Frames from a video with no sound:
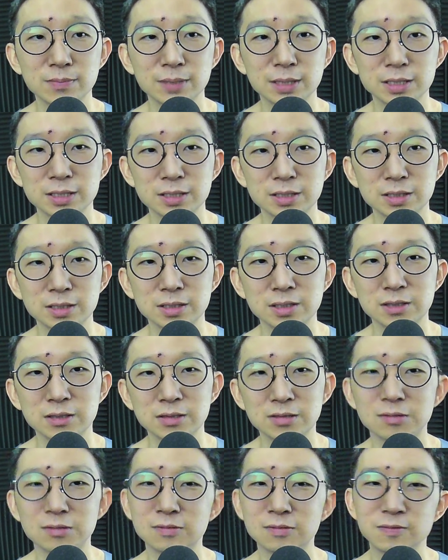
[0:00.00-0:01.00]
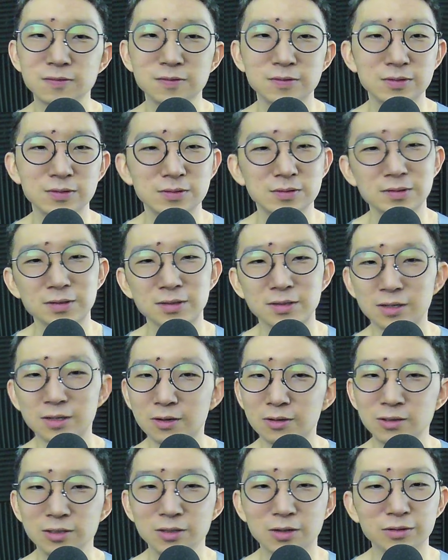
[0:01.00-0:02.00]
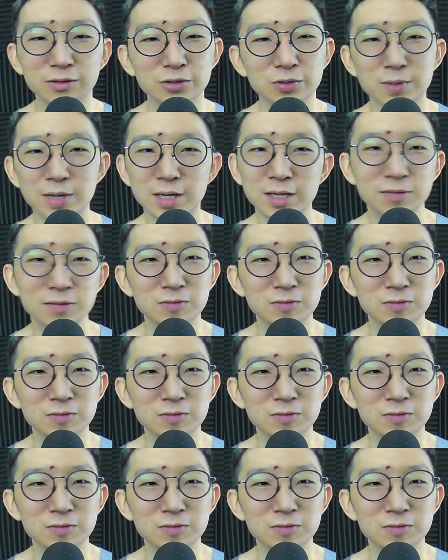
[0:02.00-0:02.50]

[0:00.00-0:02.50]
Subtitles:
but all along the way,